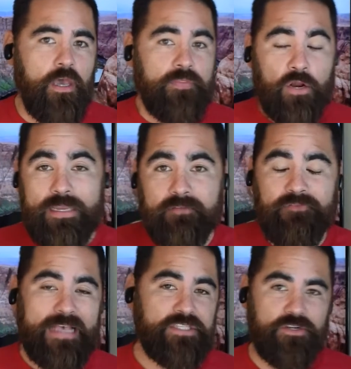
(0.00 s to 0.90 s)
They're
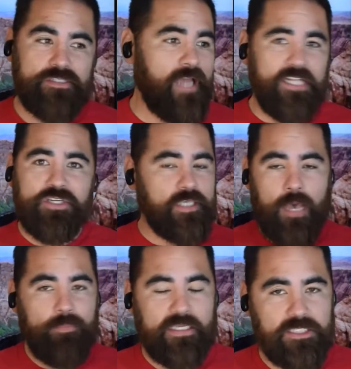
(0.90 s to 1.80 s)
investors, not just
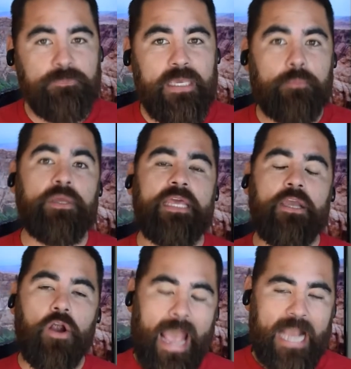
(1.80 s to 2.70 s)
coming to speak, but they
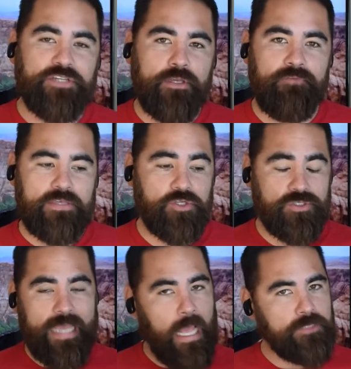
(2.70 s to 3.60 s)
are actually investors,
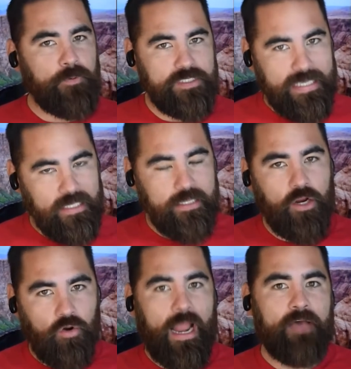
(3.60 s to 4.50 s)
experts in their
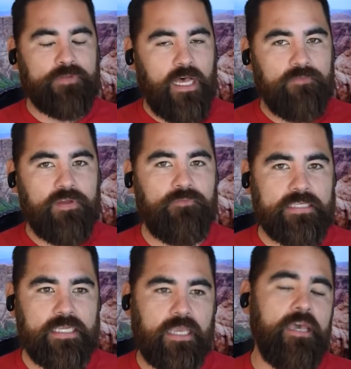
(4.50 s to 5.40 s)
craft of investing.